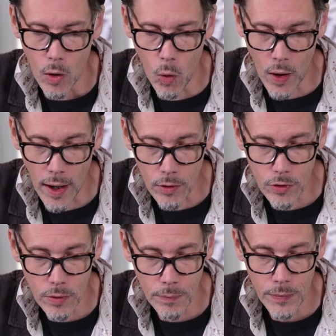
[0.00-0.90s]
or
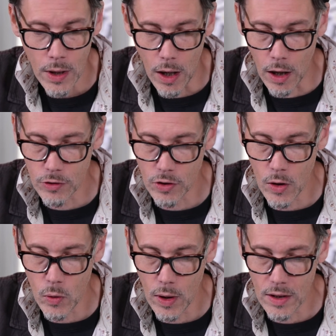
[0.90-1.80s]
else are
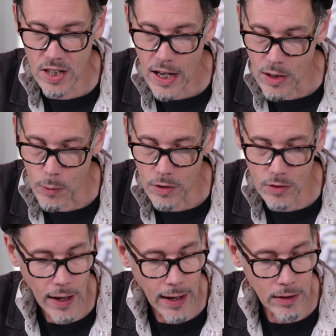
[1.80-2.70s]
so
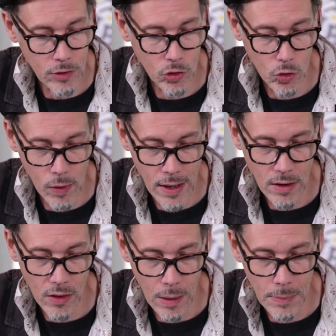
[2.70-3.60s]
tenuous as to
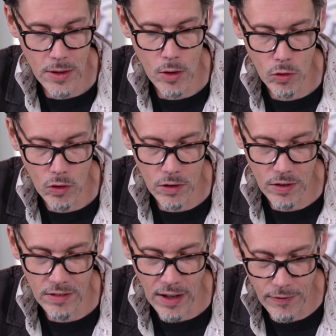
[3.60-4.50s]
render them
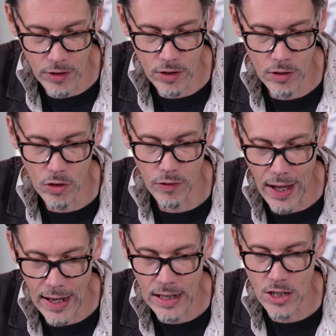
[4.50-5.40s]
useless as evidence of
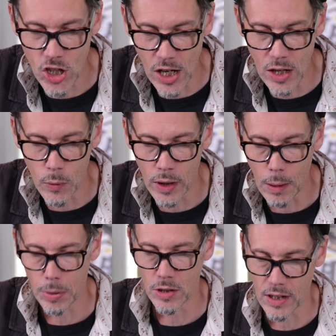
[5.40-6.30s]
any
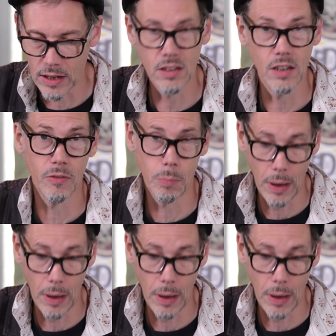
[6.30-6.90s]
genuine predictive